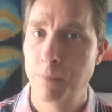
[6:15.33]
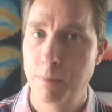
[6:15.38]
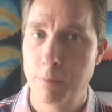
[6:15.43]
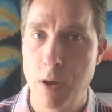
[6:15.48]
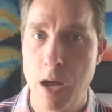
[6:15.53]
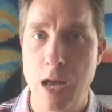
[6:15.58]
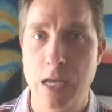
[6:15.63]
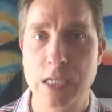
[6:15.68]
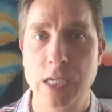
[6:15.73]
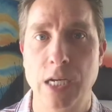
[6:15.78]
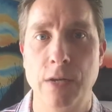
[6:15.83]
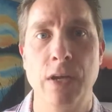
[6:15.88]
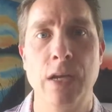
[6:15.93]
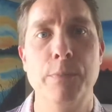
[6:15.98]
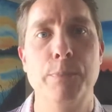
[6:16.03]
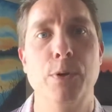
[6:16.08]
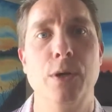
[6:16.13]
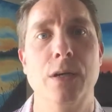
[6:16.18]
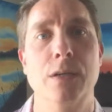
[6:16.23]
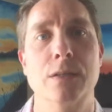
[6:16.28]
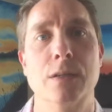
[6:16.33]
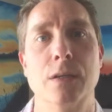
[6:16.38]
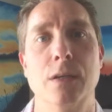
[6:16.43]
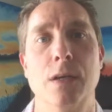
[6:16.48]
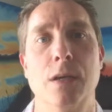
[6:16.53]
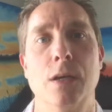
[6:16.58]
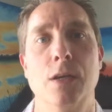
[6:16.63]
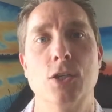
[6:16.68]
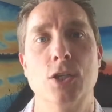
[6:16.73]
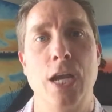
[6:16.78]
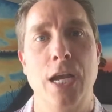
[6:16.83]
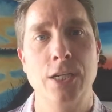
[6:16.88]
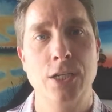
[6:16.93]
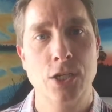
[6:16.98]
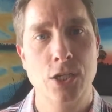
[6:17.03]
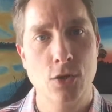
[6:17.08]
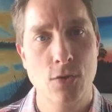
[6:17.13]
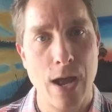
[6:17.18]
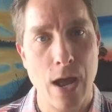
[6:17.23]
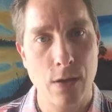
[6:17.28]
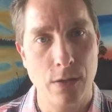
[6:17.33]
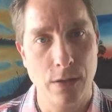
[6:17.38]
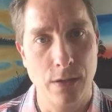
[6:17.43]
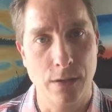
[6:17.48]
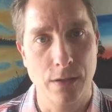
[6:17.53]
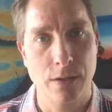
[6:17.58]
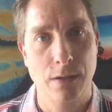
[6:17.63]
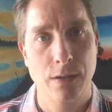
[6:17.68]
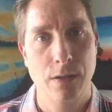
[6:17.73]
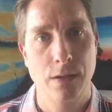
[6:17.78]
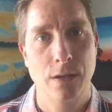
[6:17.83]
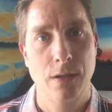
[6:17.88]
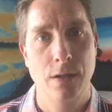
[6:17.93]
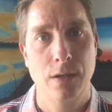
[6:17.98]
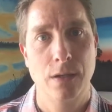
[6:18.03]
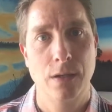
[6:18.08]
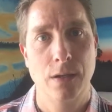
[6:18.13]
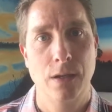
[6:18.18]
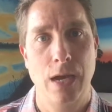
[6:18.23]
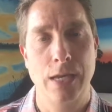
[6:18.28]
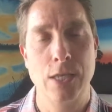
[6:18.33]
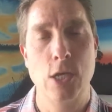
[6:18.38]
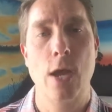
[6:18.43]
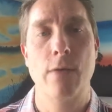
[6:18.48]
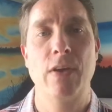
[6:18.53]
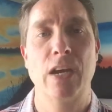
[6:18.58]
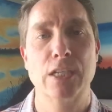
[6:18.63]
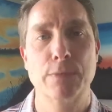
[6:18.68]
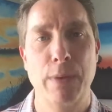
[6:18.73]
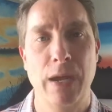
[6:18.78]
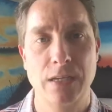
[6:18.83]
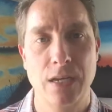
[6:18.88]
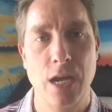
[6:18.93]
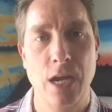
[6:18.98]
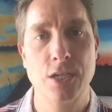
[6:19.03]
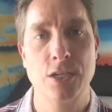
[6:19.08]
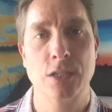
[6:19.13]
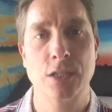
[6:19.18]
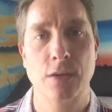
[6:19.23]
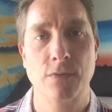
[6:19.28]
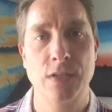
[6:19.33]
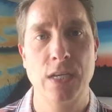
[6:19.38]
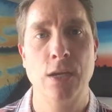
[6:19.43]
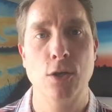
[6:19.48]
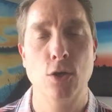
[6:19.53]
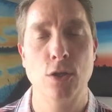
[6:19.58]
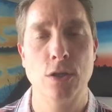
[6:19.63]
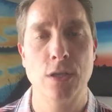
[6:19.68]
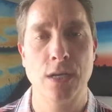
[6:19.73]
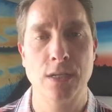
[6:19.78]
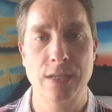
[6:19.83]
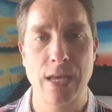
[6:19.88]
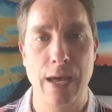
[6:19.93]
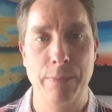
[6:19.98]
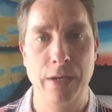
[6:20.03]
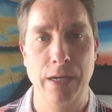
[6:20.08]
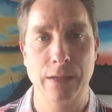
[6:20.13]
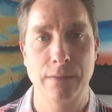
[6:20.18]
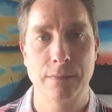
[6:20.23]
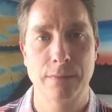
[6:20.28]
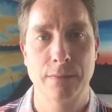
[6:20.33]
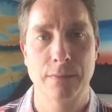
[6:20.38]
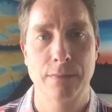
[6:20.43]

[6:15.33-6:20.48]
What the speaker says: Positive input changes your outlook. And you have expectations of seeing good things happening.